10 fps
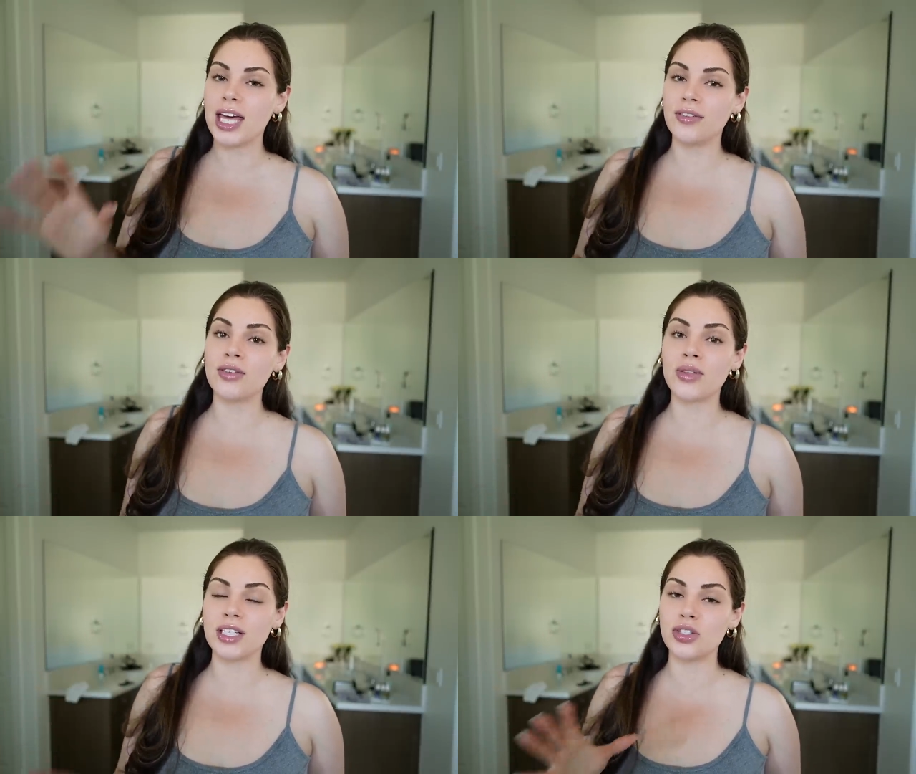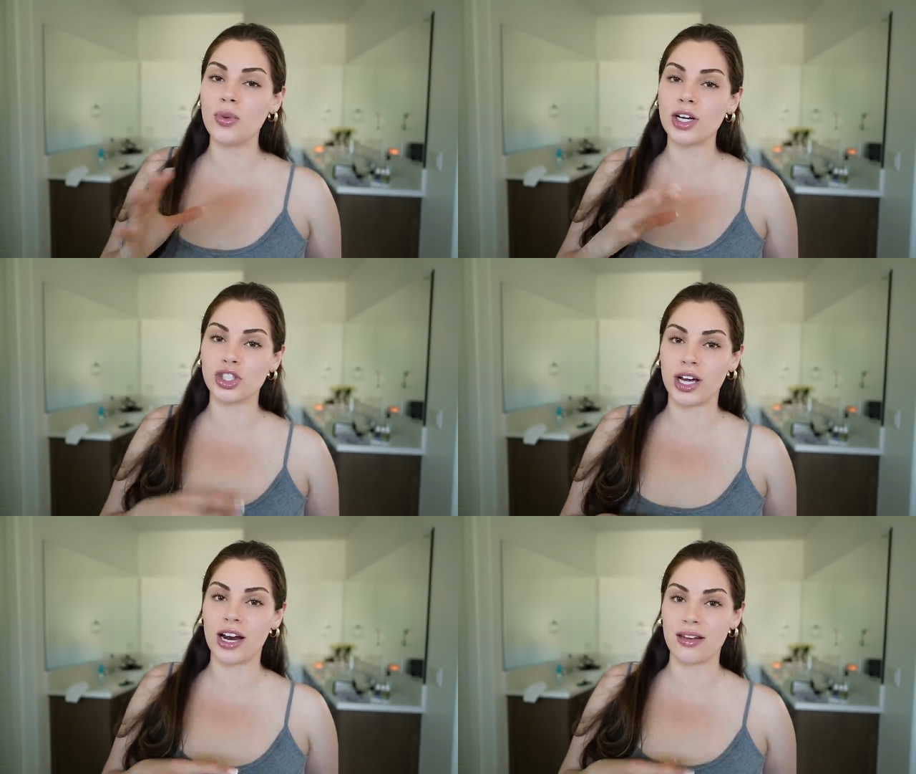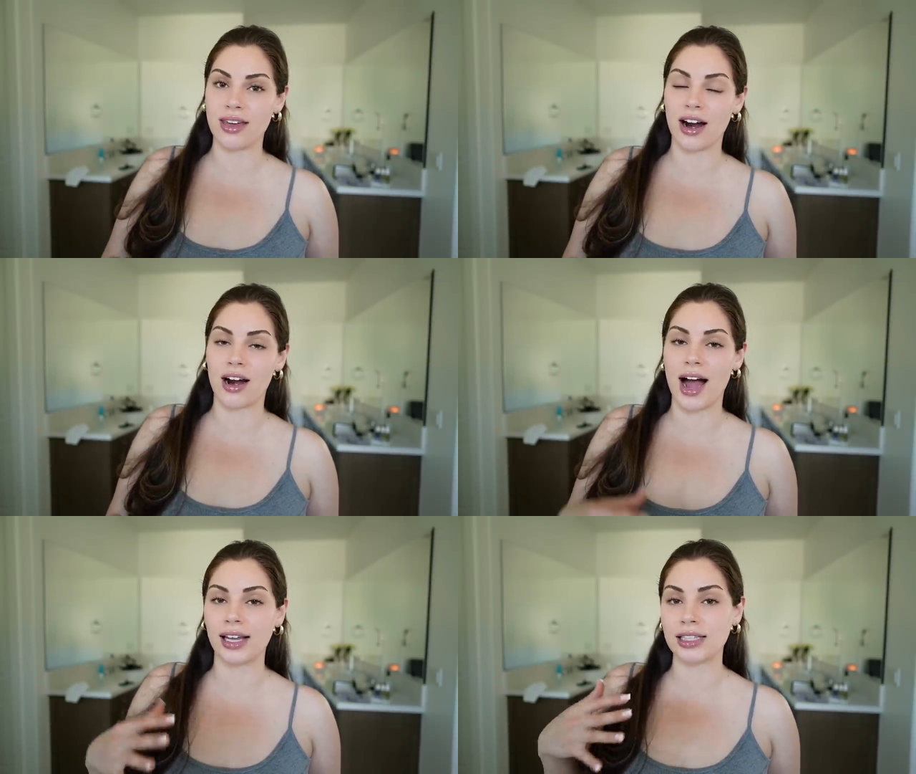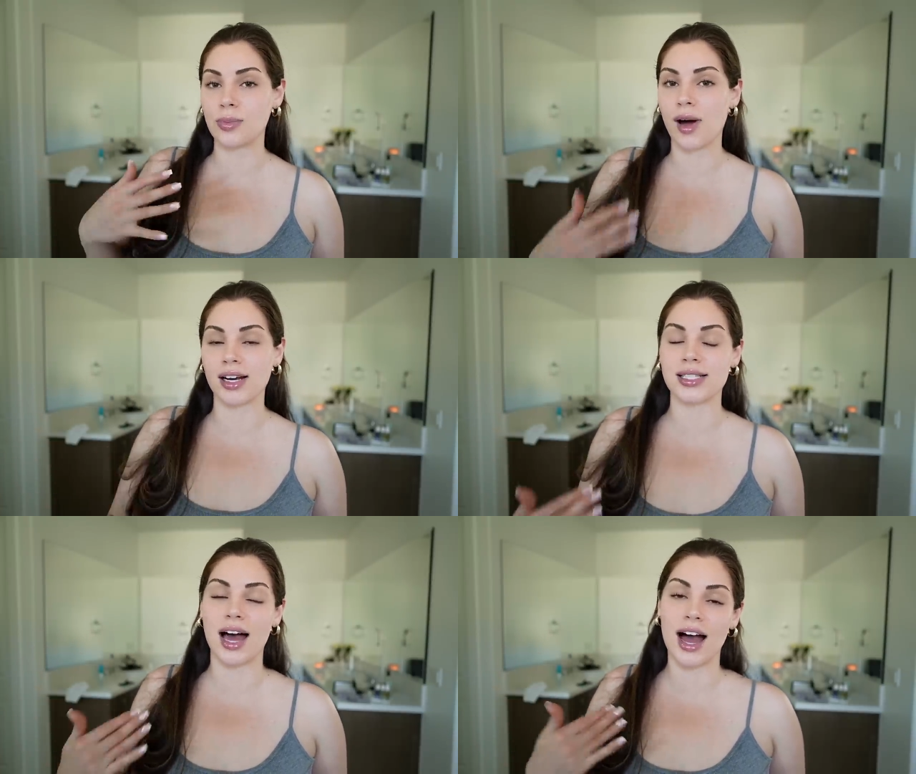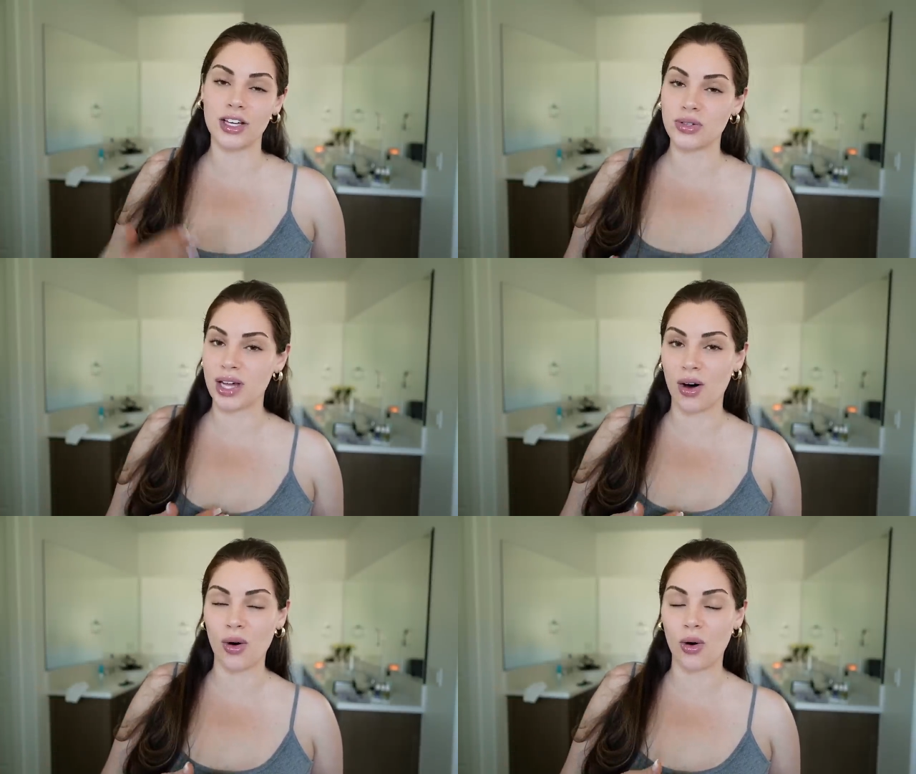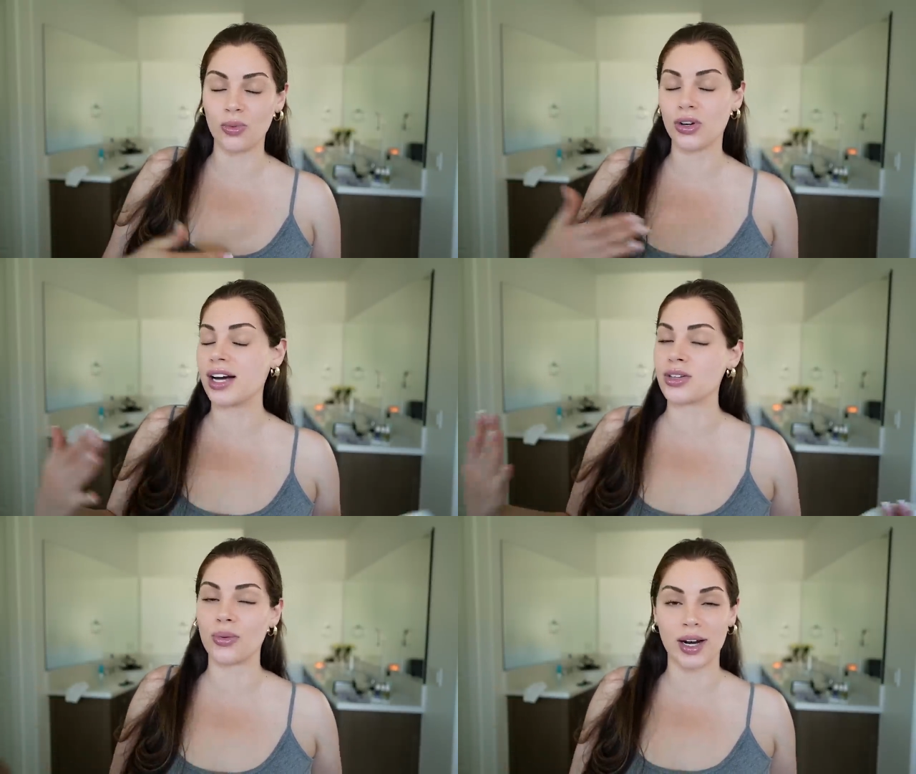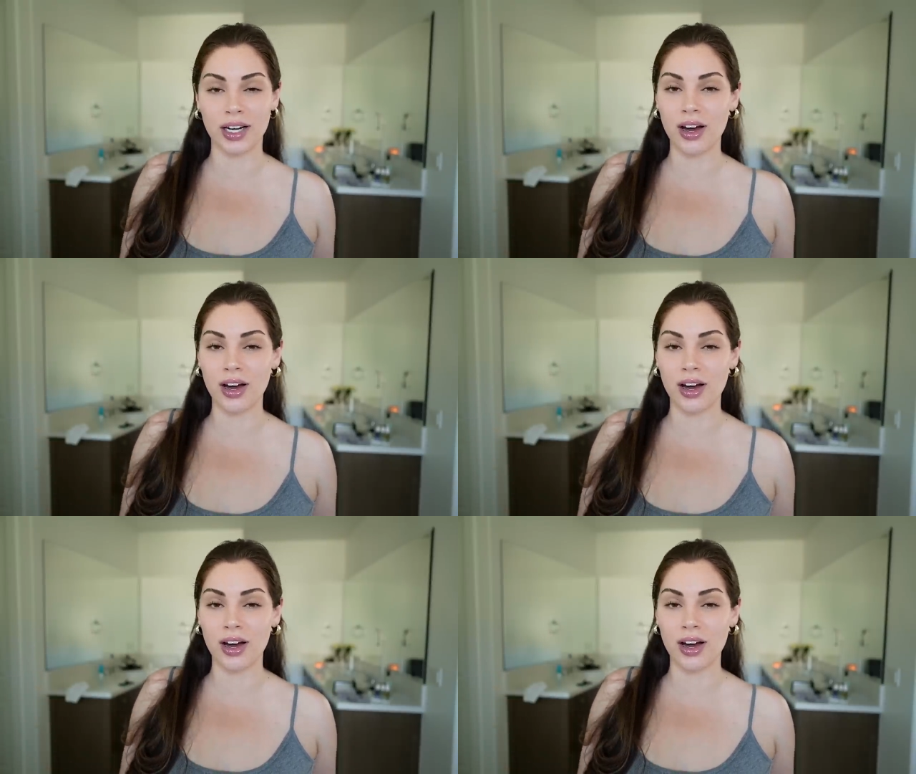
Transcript: Even though they do wash your hair there, I like the products that I use at home. You guys already know.